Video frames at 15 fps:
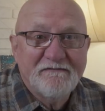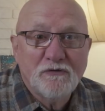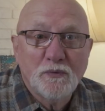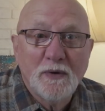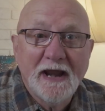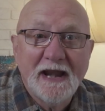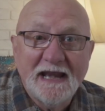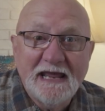
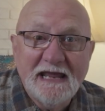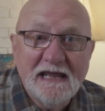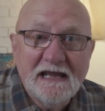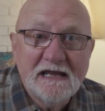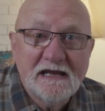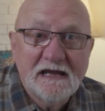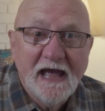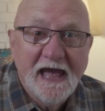
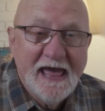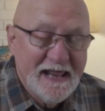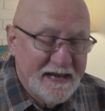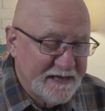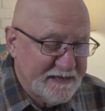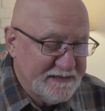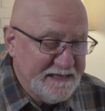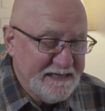already
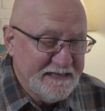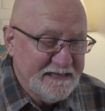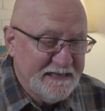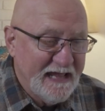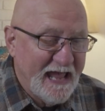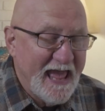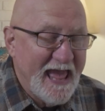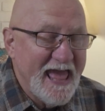
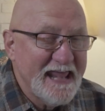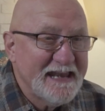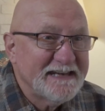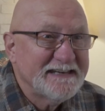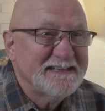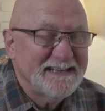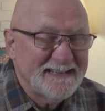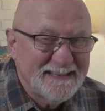
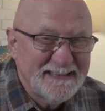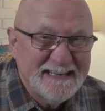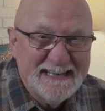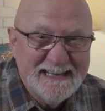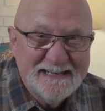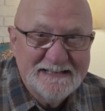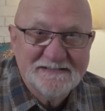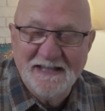edited
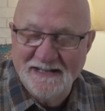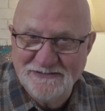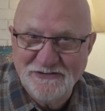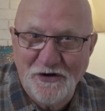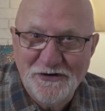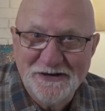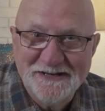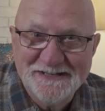these, that's
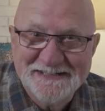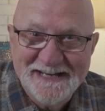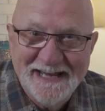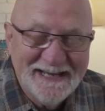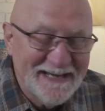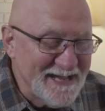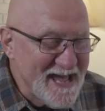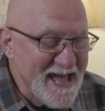hard to
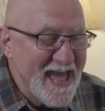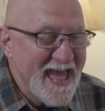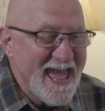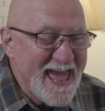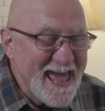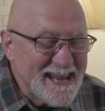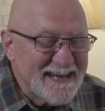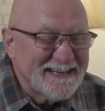say,
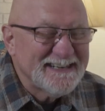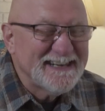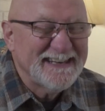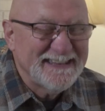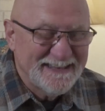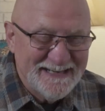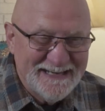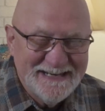
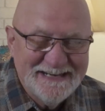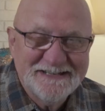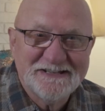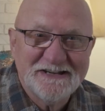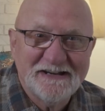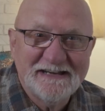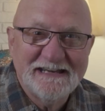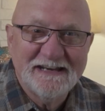edited
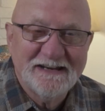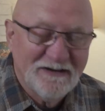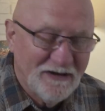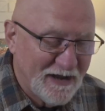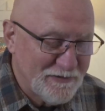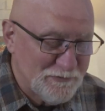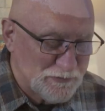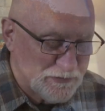these in
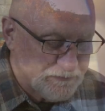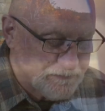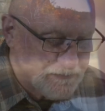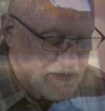Lightroom.